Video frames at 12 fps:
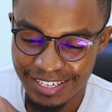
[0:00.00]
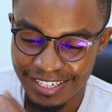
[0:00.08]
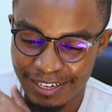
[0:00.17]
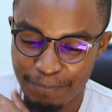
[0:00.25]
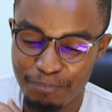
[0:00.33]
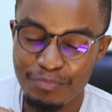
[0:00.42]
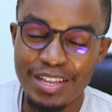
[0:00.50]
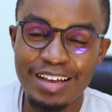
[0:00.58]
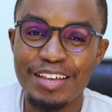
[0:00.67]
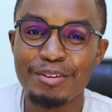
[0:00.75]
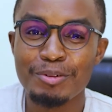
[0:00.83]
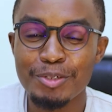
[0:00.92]
are here.
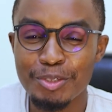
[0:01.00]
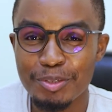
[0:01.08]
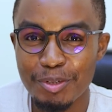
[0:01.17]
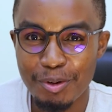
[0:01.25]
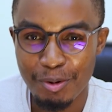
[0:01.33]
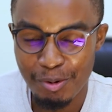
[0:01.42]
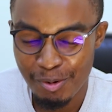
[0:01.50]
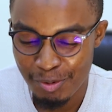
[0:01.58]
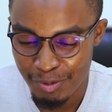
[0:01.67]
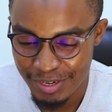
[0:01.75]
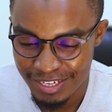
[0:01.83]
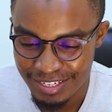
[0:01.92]
You should
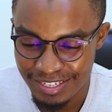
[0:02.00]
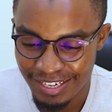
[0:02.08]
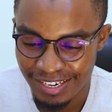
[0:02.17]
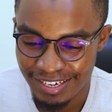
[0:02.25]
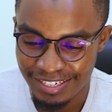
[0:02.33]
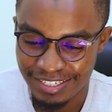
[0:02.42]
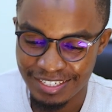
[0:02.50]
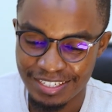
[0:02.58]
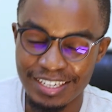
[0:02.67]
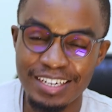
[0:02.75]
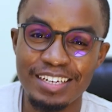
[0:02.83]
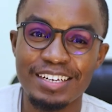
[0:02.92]
always
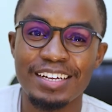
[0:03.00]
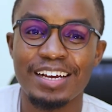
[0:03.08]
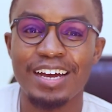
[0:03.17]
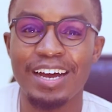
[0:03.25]
understand